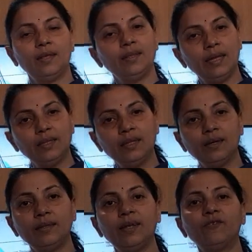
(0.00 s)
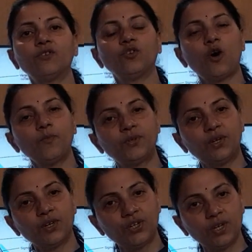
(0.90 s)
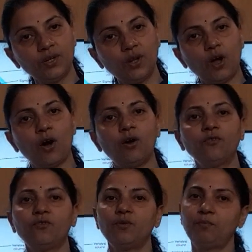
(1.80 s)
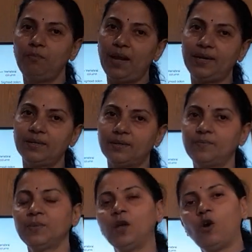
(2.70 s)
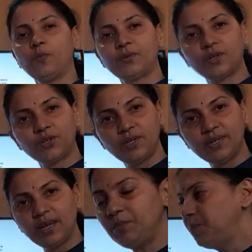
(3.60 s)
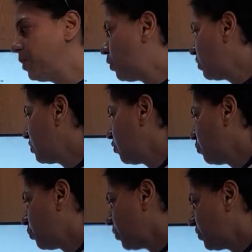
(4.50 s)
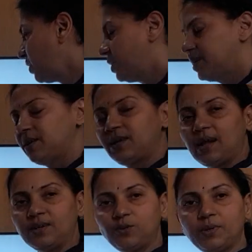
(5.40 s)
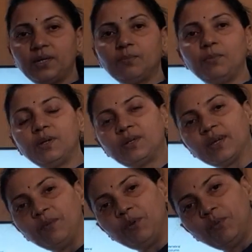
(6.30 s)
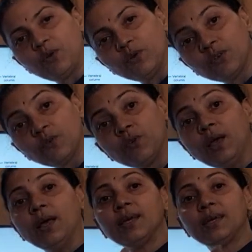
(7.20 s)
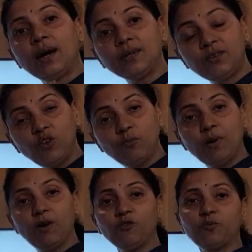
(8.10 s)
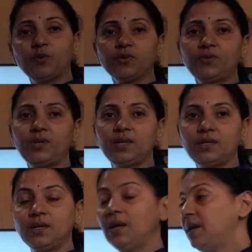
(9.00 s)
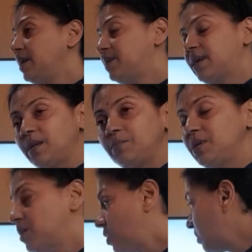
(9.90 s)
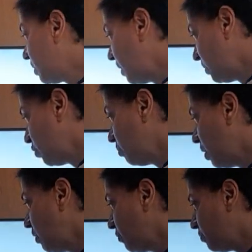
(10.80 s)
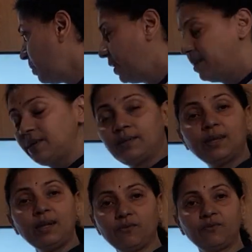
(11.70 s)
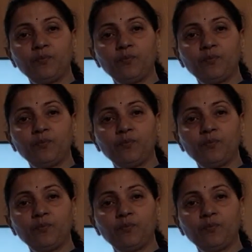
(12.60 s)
Then there was obstruction of bladder. Obstruction be because of prostatic enlargement, it can be because of carcinoma of prostate, it can be carcinoma of bladder itself,